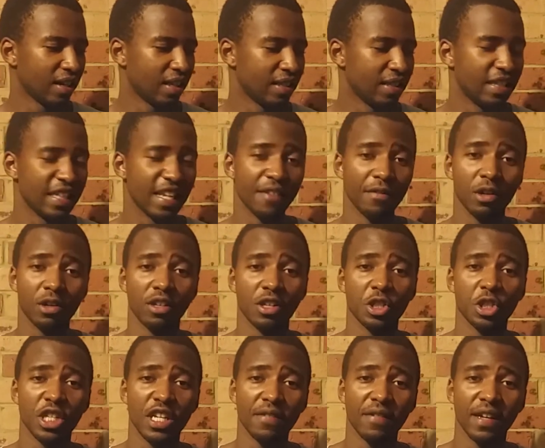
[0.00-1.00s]
never gonna
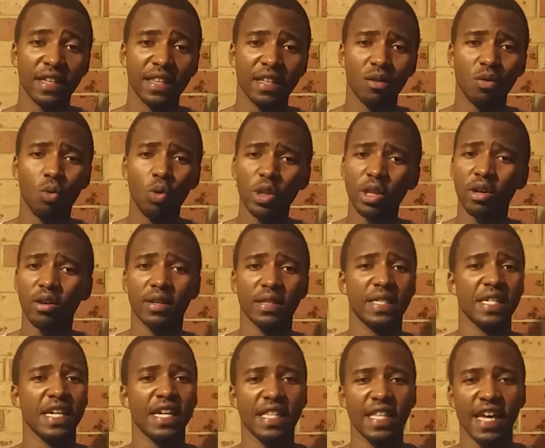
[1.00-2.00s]
achieve anything, we're not gonna
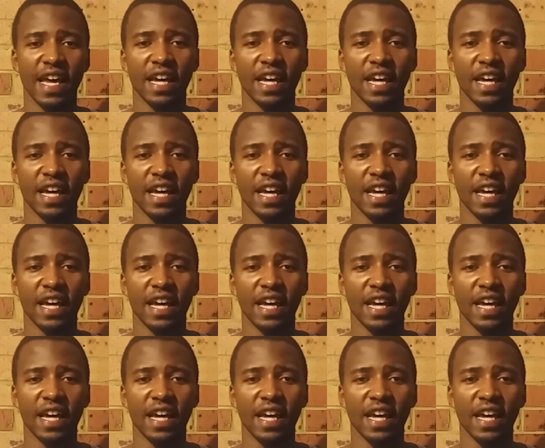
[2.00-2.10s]
take any